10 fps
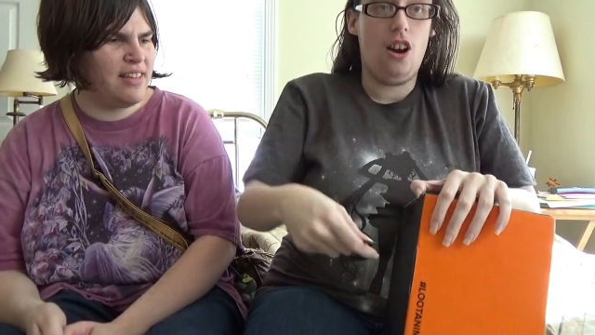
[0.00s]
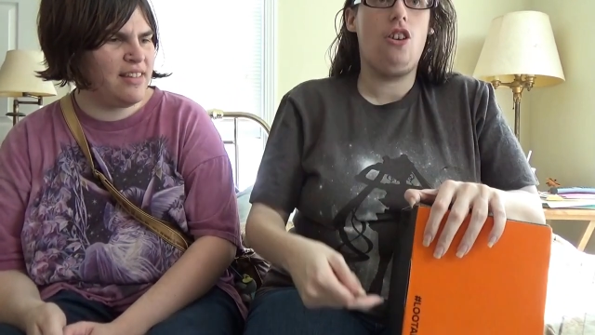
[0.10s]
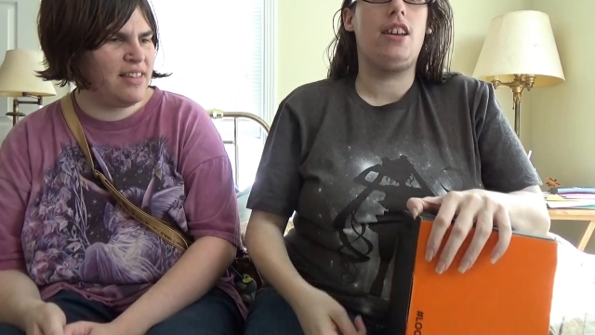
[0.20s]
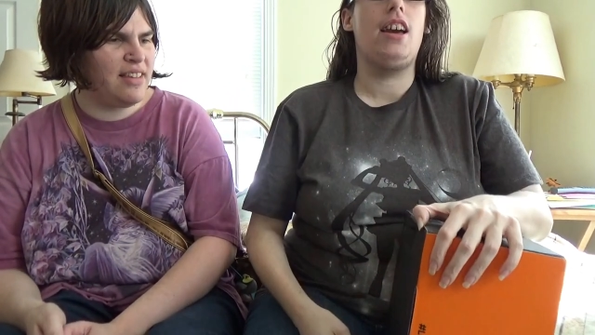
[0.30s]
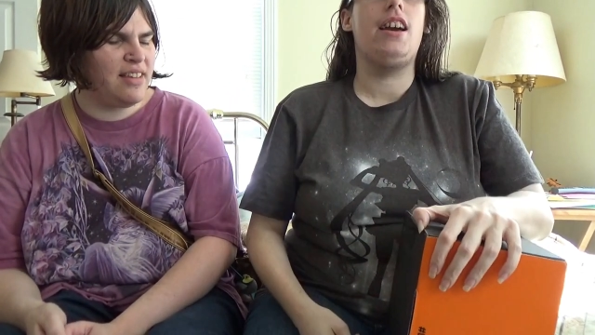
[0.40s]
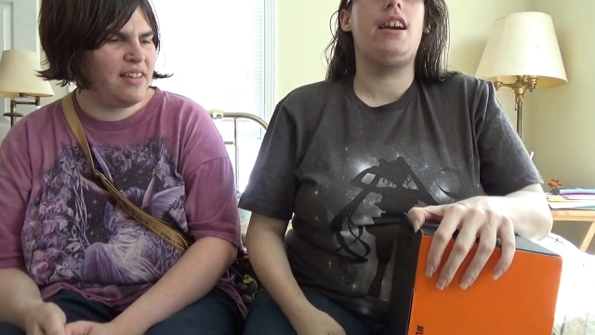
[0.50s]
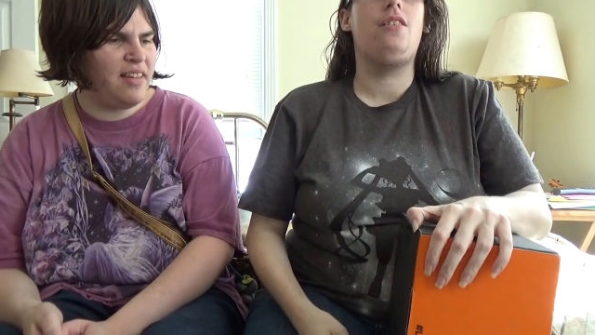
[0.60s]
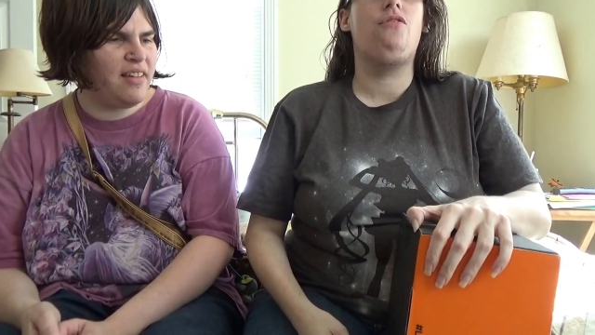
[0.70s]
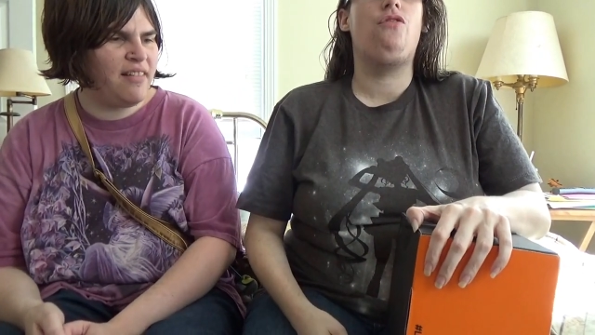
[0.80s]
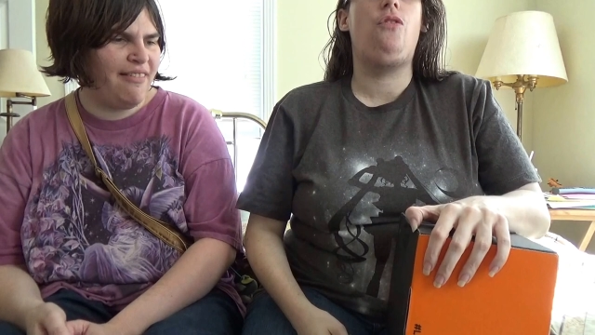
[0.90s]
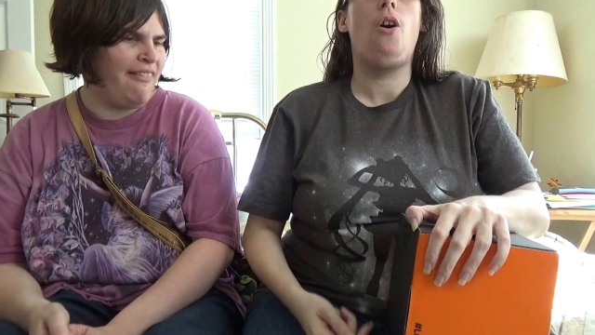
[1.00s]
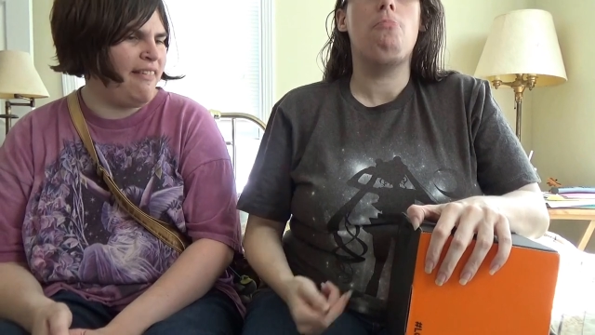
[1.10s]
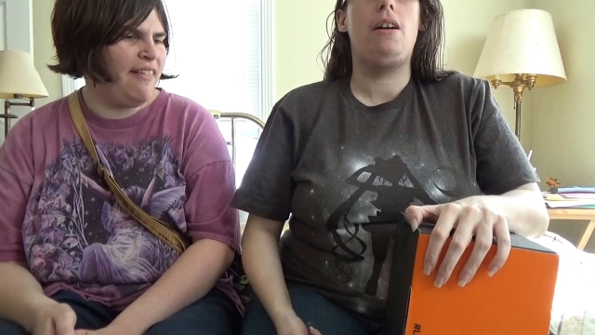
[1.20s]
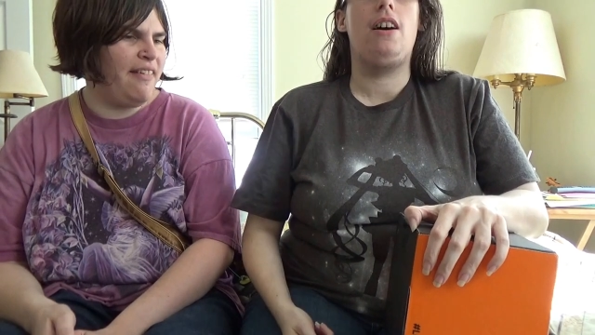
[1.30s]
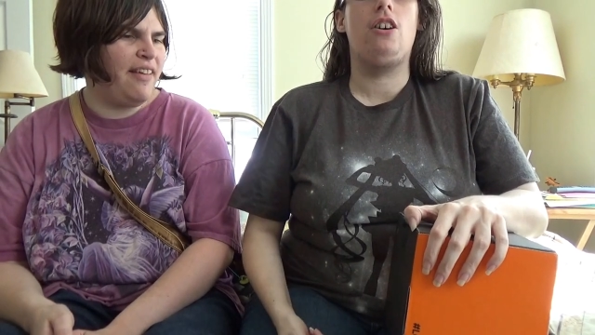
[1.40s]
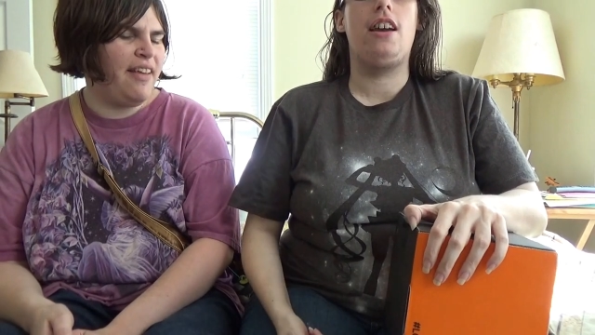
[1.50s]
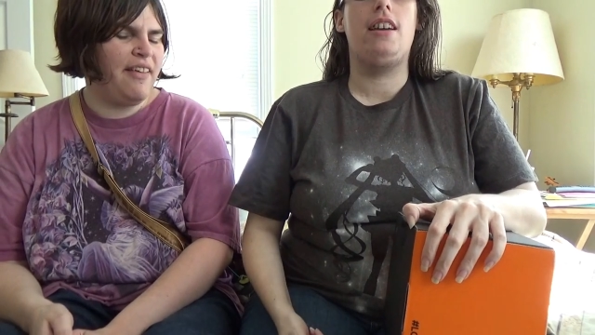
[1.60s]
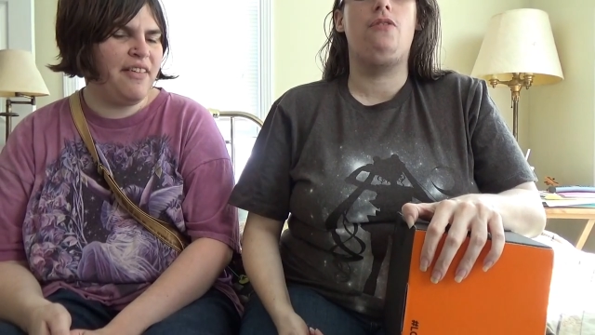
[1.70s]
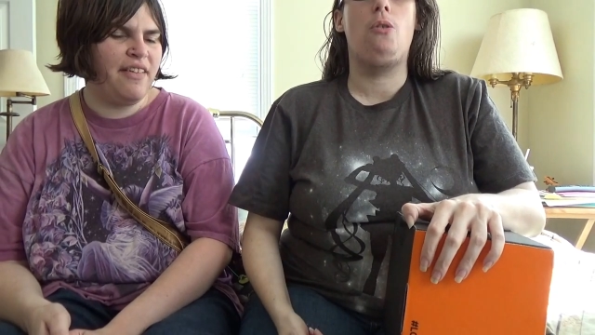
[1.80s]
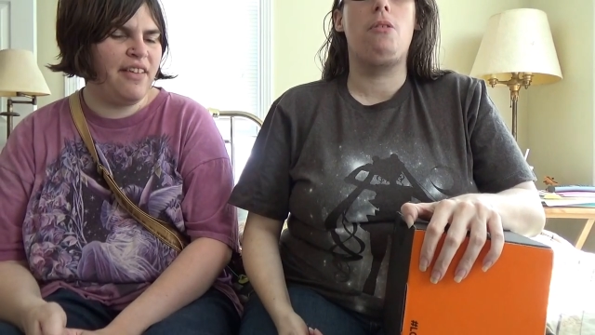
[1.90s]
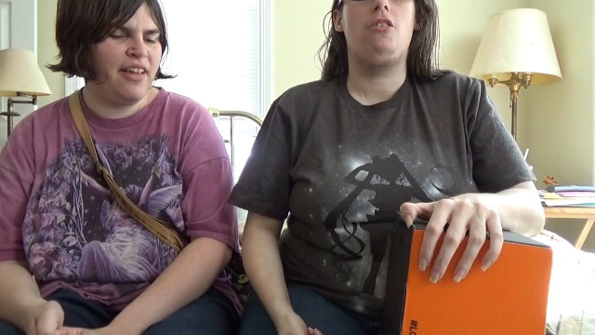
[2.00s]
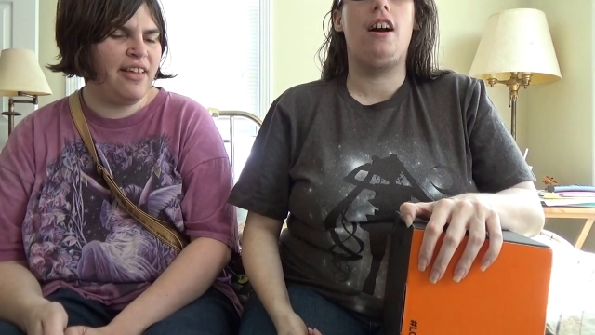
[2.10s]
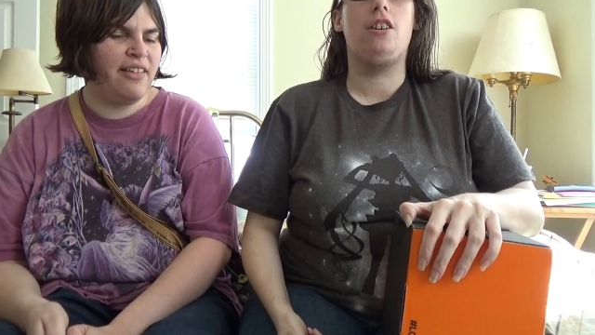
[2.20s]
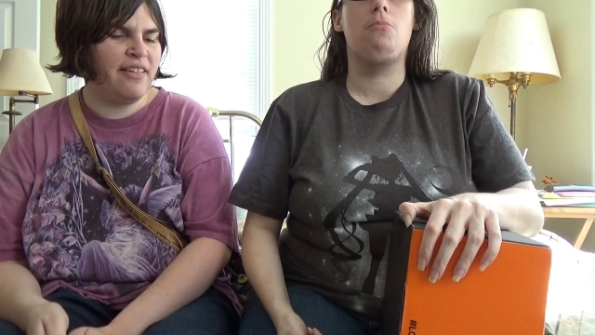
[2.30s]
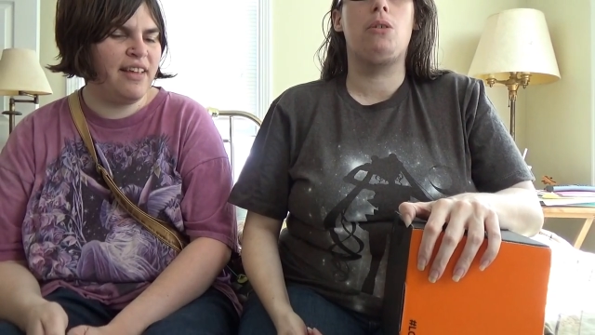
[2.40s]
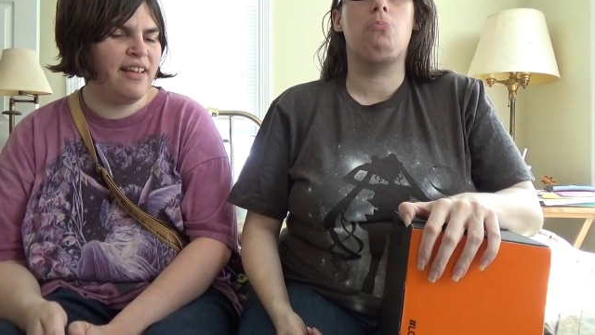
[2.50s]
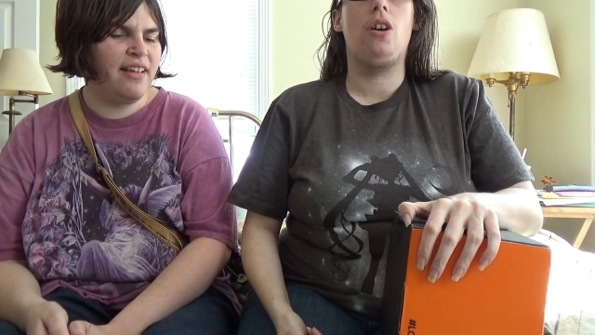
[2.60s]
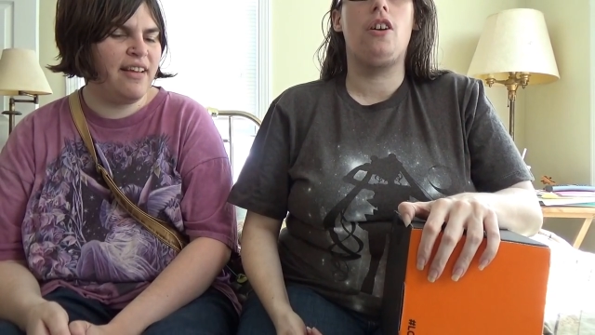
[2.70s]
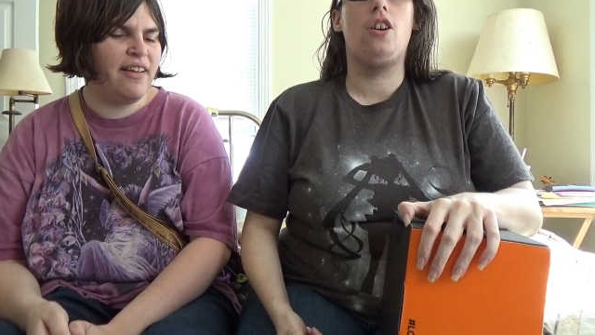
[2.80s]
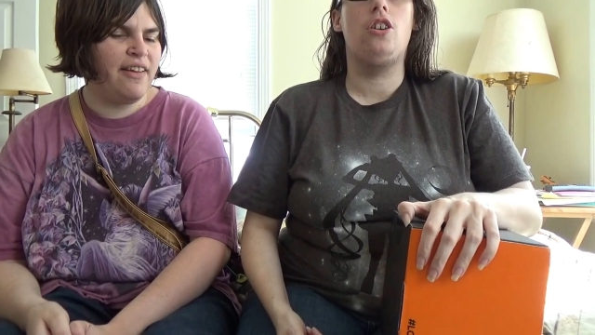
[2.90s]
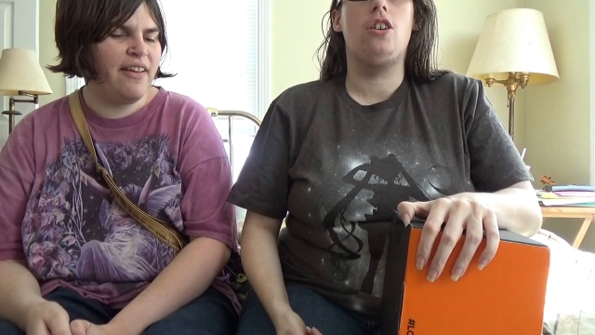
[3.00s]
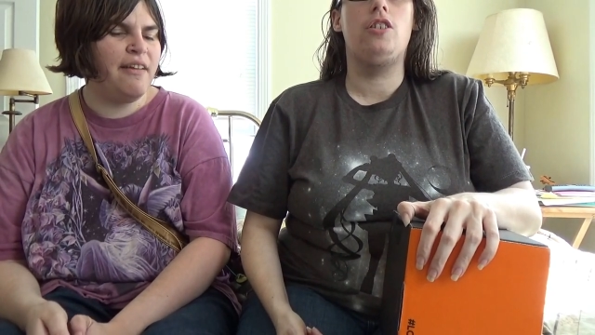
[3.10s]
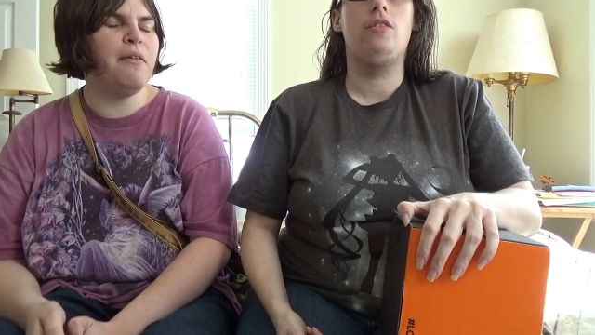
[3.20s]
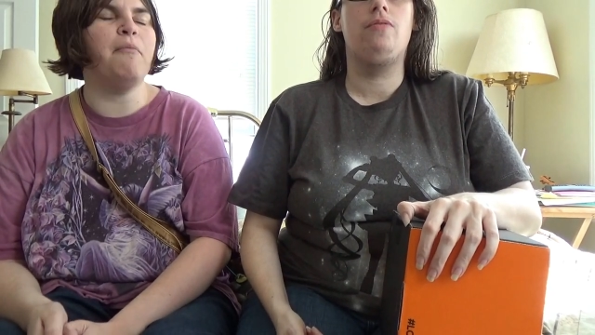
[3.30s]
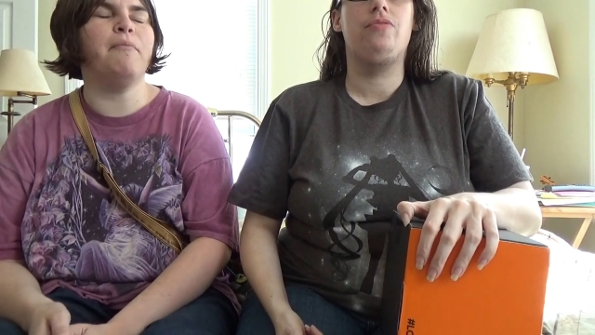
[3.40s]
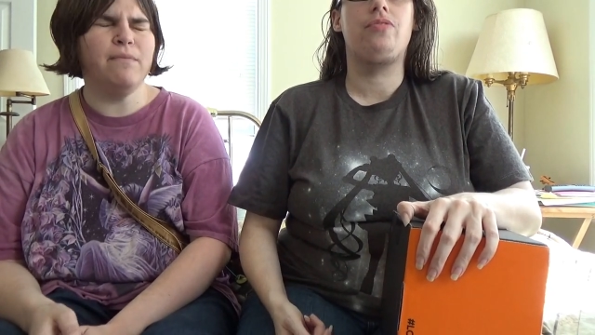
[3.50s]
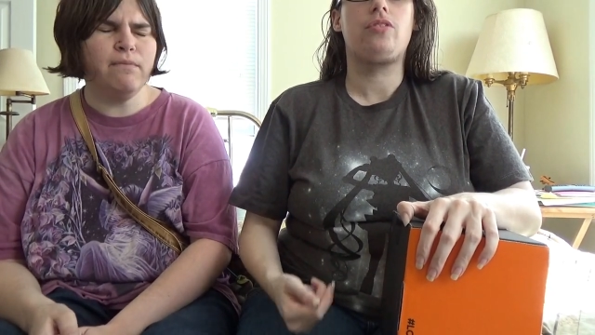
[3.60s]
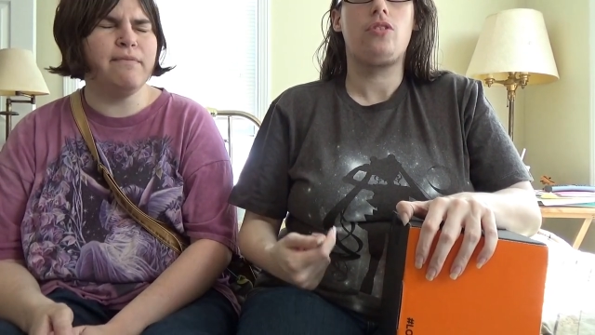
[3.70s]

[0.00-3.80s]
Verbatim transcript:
Speaker 1: Okay, Full, okay, Fullmetal Alchemist Brotherhood. Mm-hmm.